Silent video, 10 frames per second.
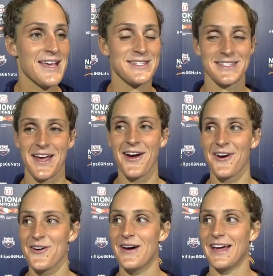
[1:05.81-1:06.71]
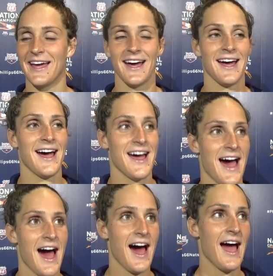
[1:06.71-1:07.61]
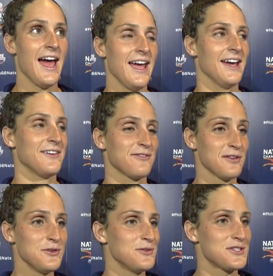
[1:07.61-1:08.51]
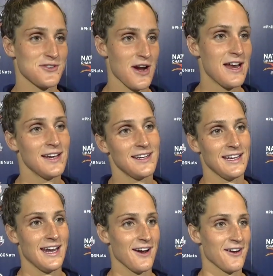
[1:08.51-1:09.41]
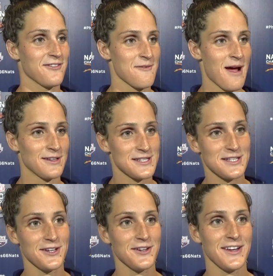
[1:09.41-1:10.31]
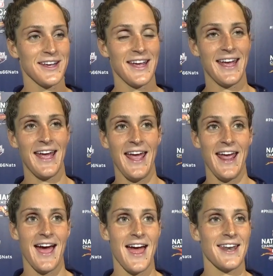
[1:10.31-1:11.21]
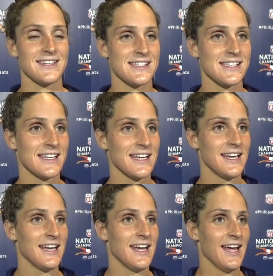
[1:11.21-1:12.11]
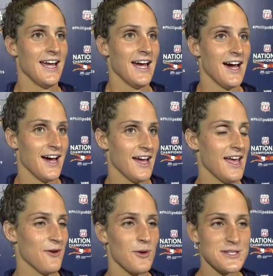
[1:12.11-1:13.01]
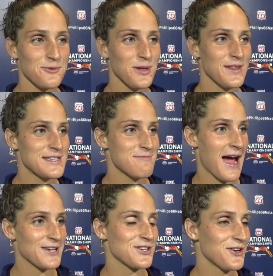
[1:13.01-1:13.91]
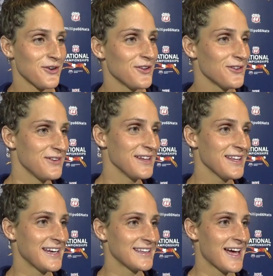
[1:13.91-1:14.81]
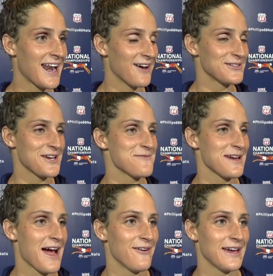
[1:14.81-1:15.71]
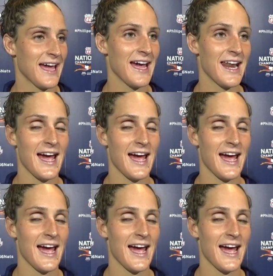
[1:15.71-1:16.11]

So I flew straight here from altitude, and it wasn't really this magical feeling that I was hoping I would get.